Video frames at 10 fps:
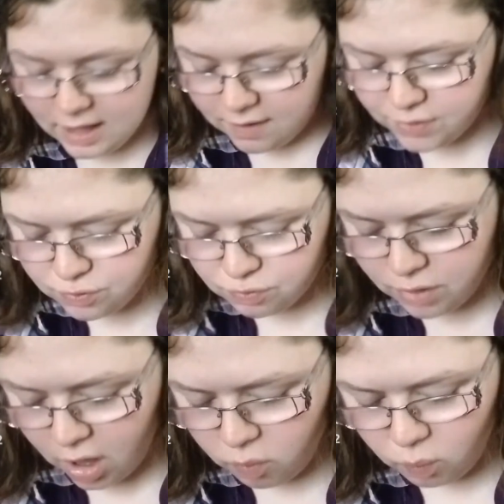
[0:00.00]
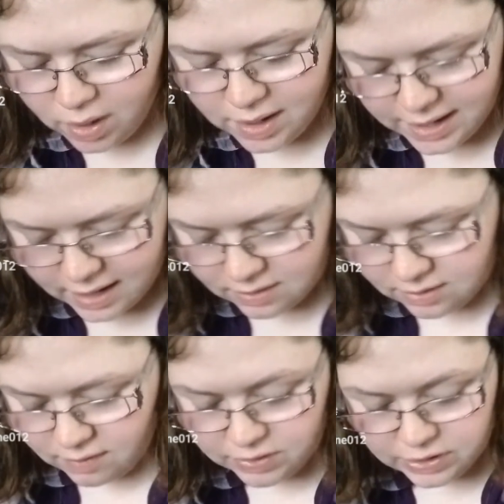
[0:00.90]
If you do not want
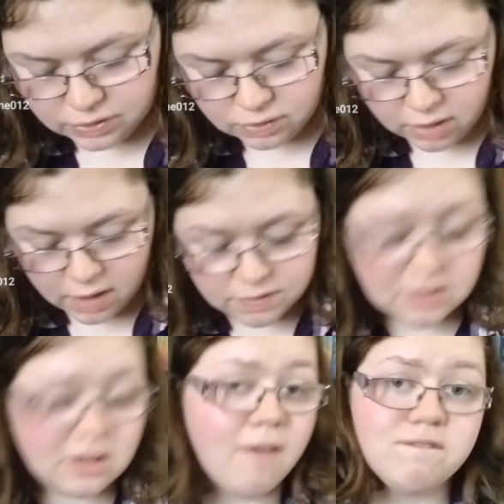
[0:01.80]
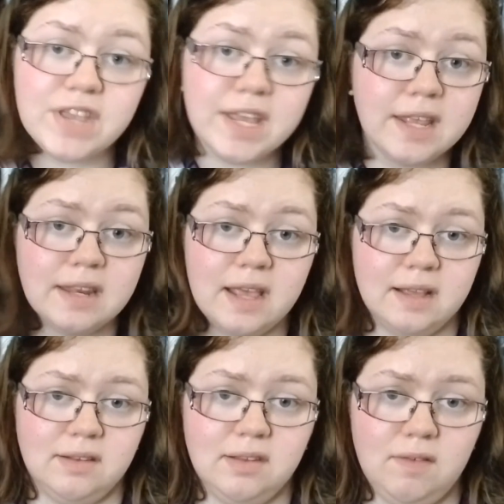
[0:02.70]
negativity in your life, stop feeding
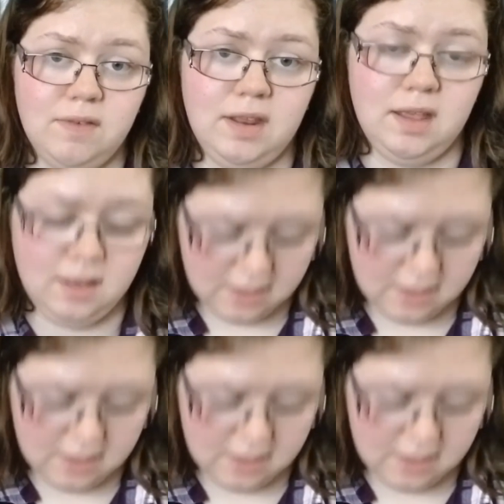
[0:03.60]
negativity.